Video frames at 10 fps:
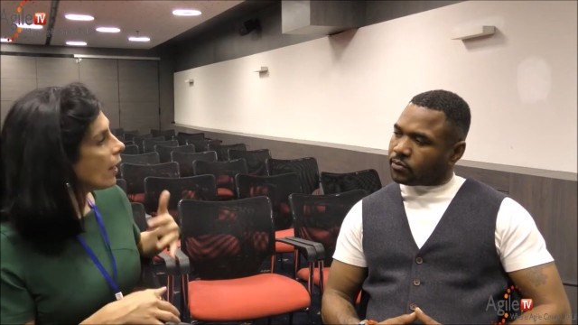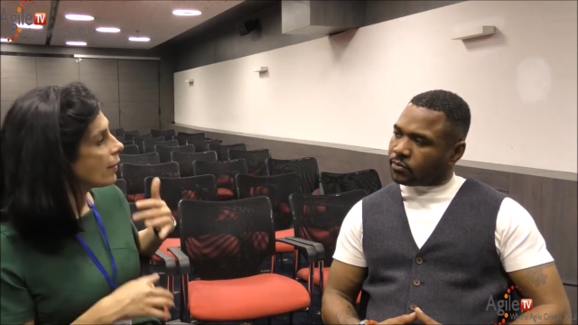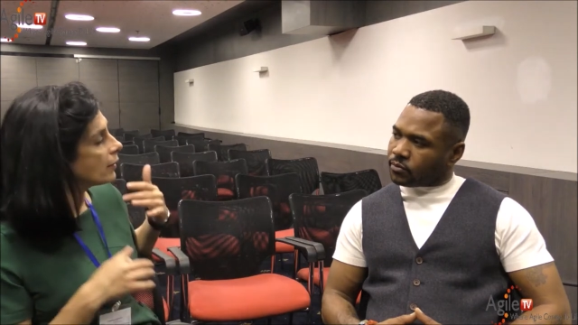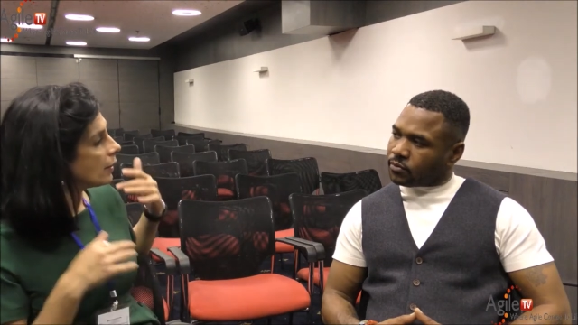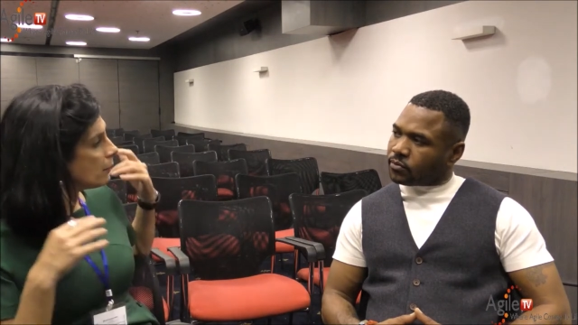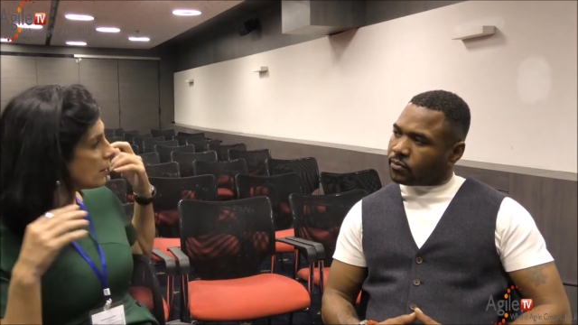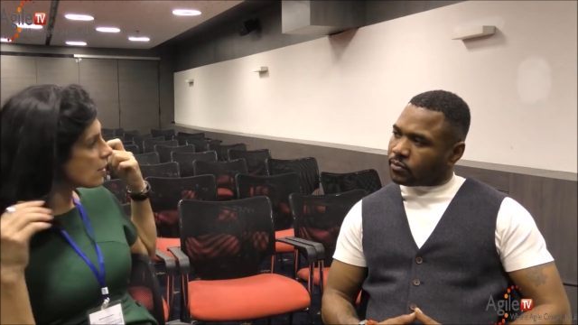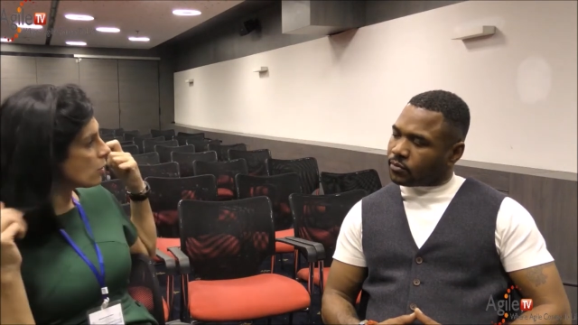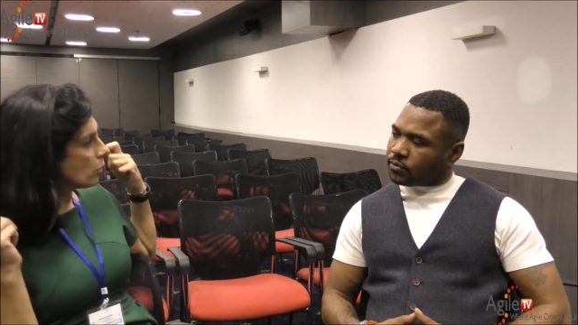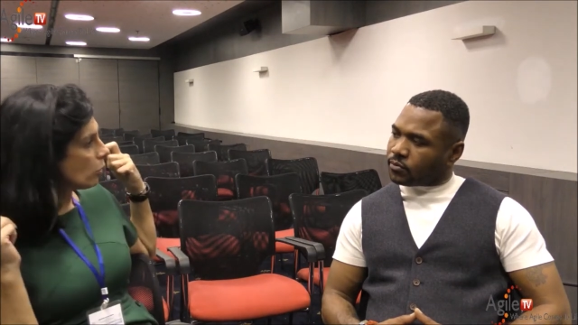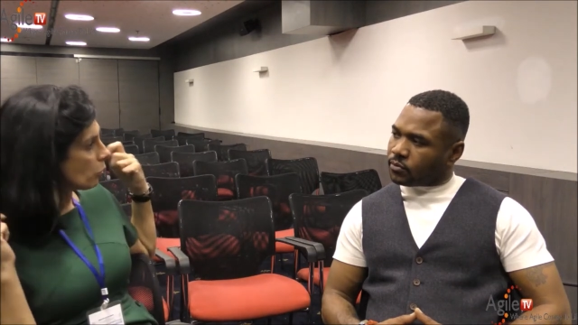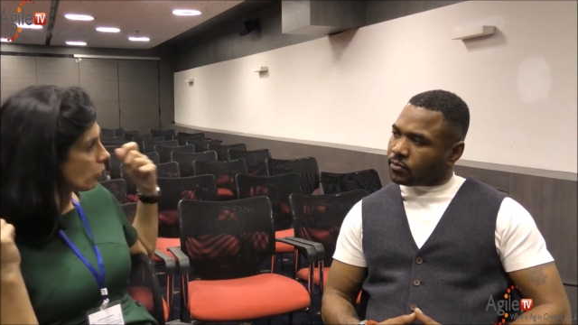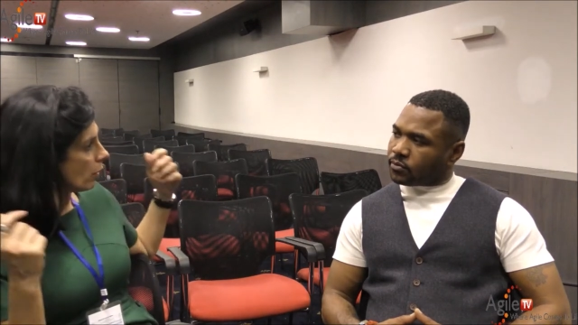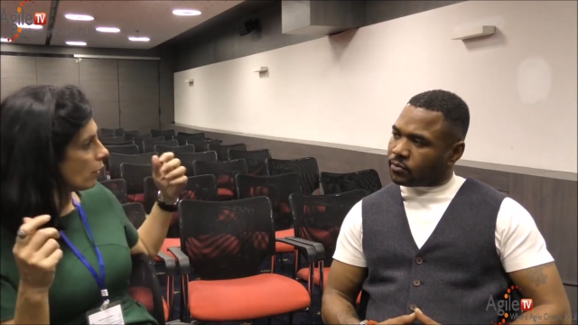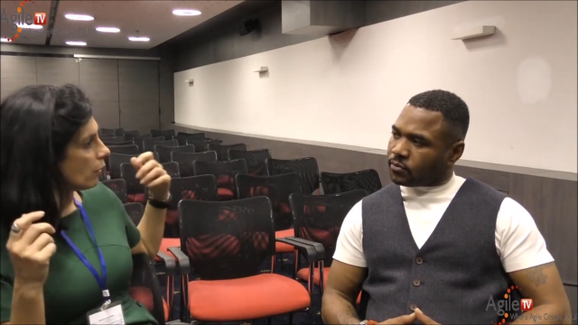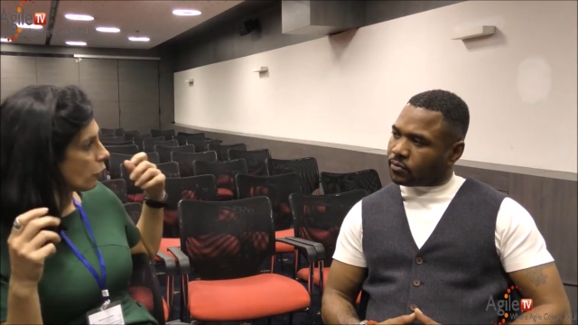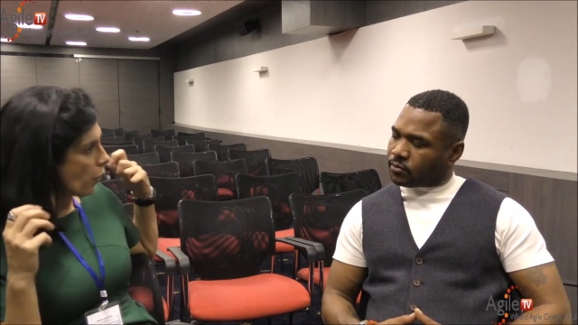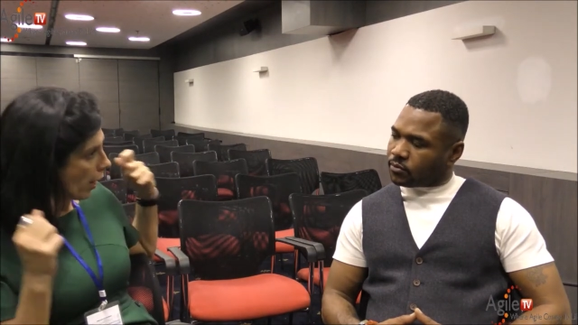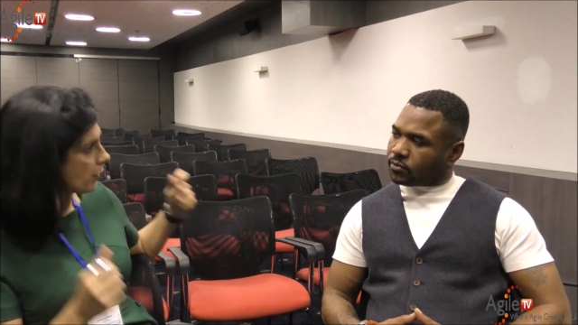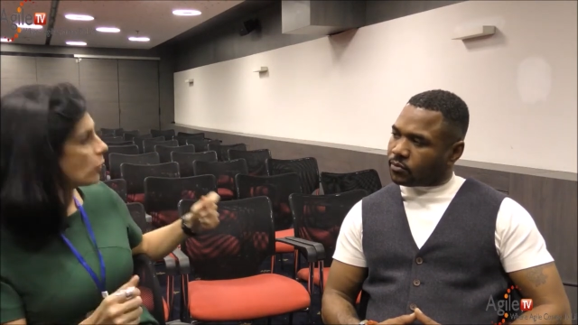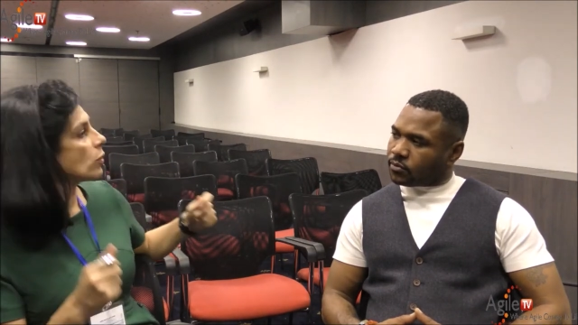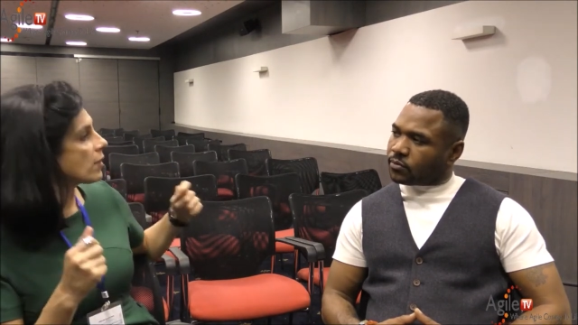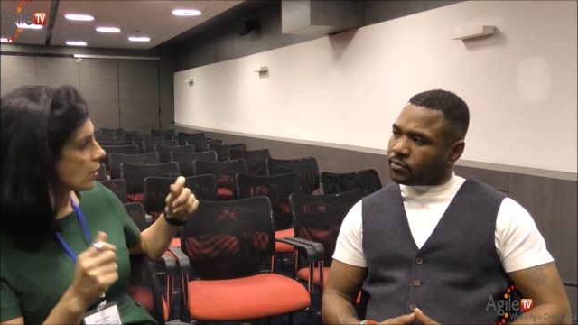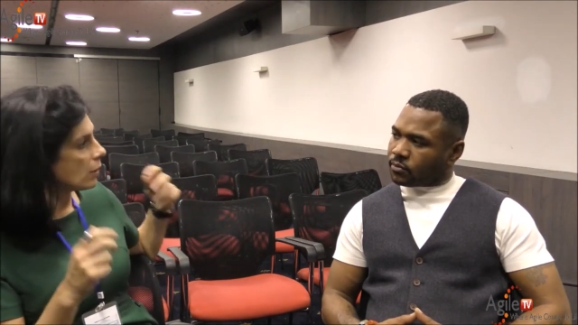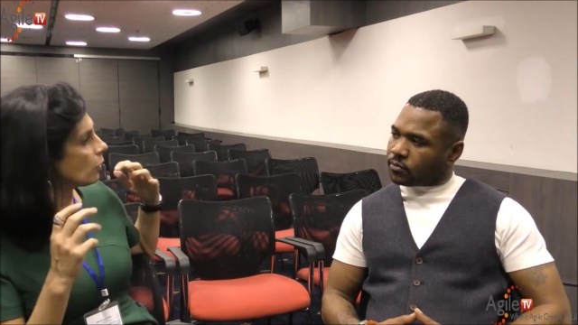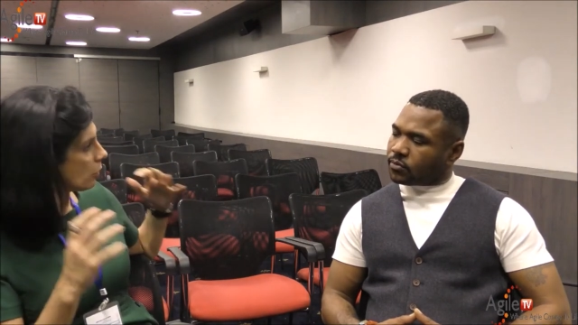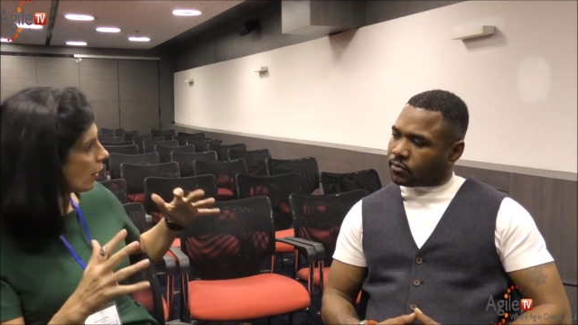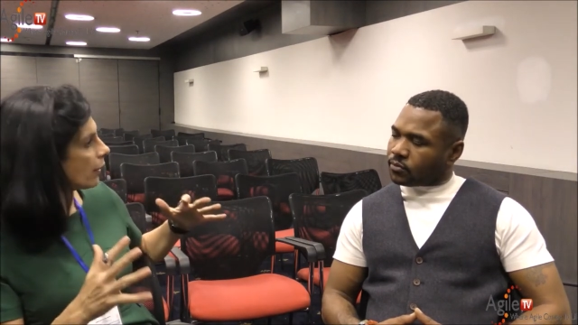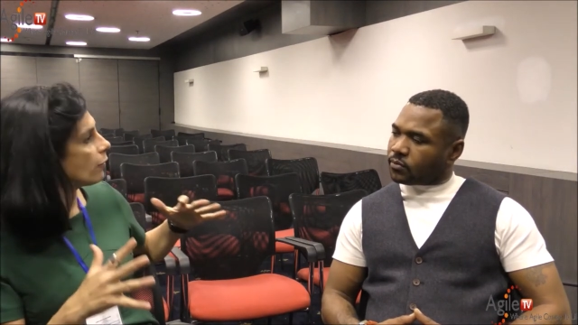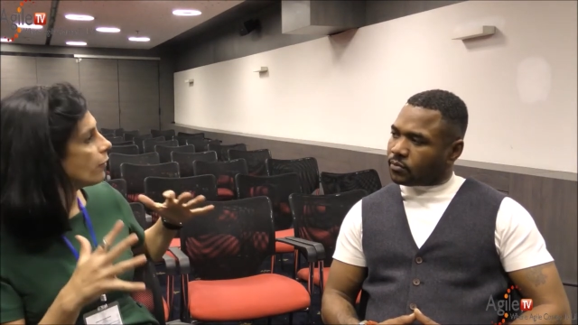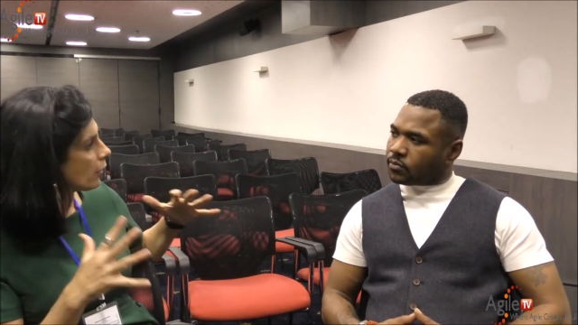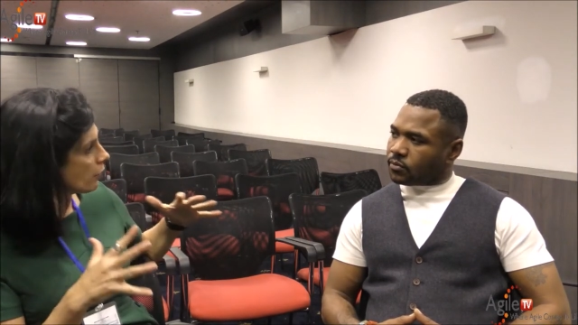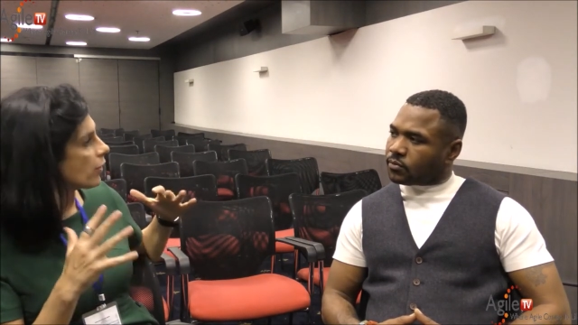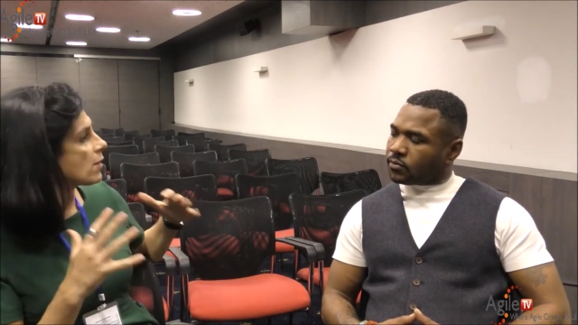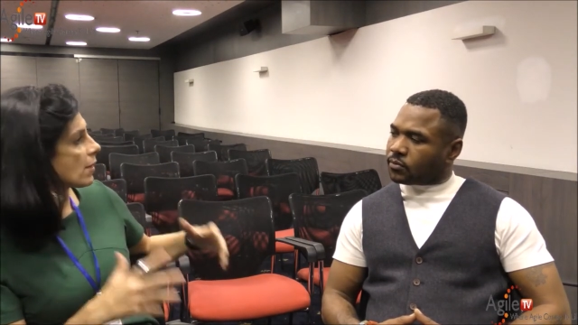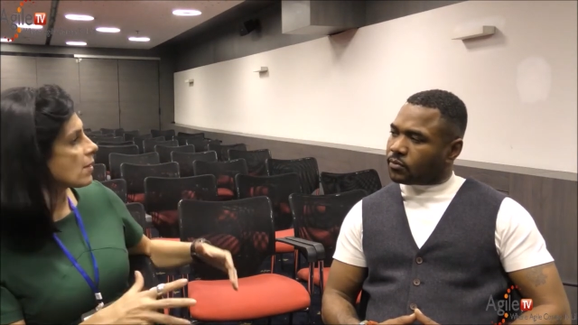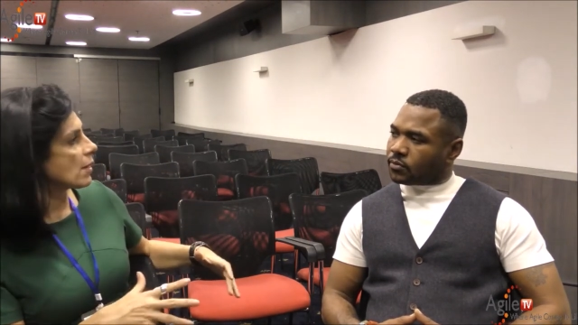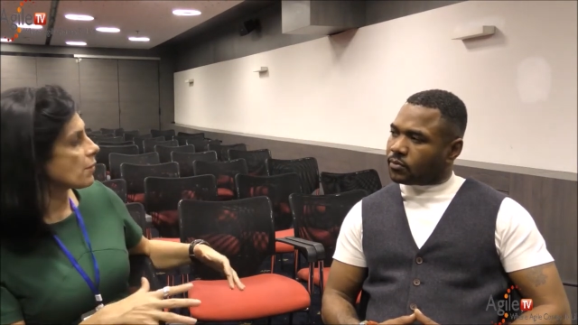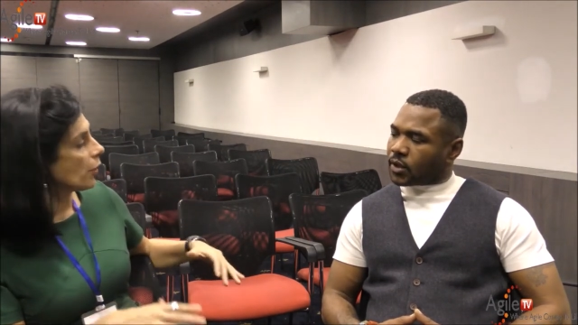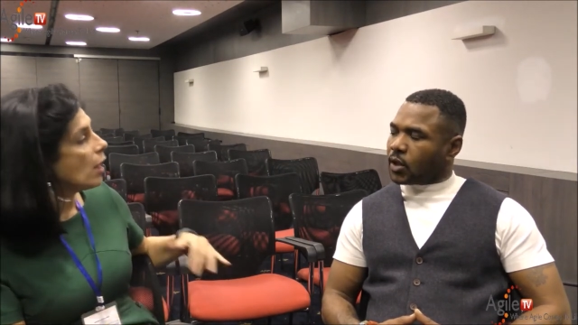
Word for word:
Speaker 1: and the team is, thriving to, like very, very successful.